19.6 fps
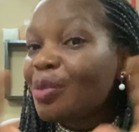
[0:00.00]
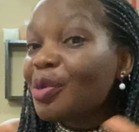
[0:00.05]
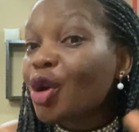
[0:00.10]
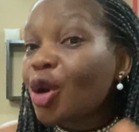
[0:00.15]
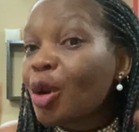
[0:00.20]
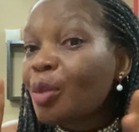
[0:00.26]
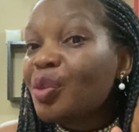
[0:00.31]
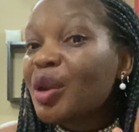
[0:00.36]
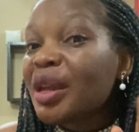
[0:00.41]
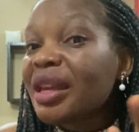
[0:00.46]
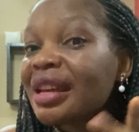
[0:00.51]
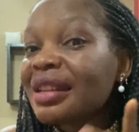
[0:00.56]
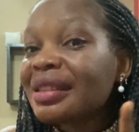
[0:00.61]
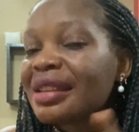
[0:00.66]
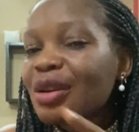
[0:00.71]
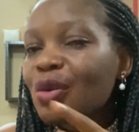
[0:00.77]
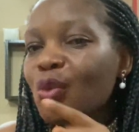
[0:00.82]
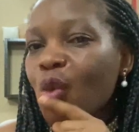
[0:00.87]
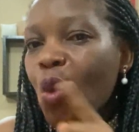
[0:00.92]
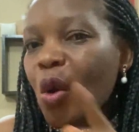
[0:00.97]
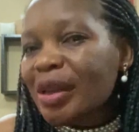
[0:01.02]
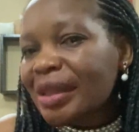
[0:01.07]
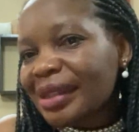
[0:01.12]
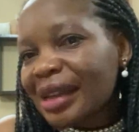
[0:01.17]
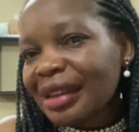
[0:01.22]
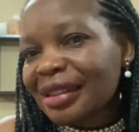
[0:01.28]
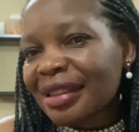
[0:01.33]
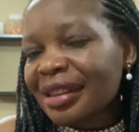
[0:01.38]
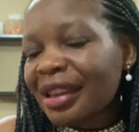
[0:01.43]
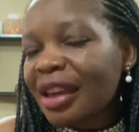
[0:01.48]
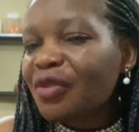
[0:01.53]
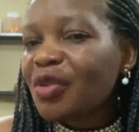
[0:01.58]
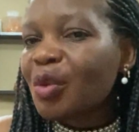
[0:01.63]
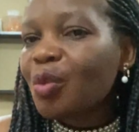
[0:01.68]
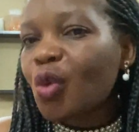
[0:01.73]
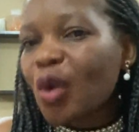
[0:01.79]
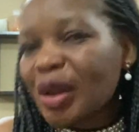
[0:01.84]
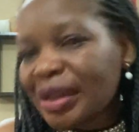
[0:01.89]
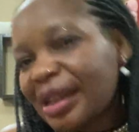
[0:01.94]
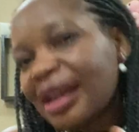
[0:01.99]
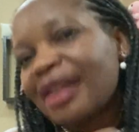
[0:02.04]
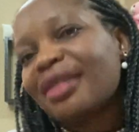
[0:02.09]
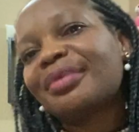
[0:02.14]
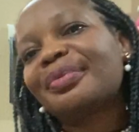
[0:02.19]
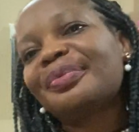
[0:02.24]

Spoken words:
be complicated. Water. She gave him water.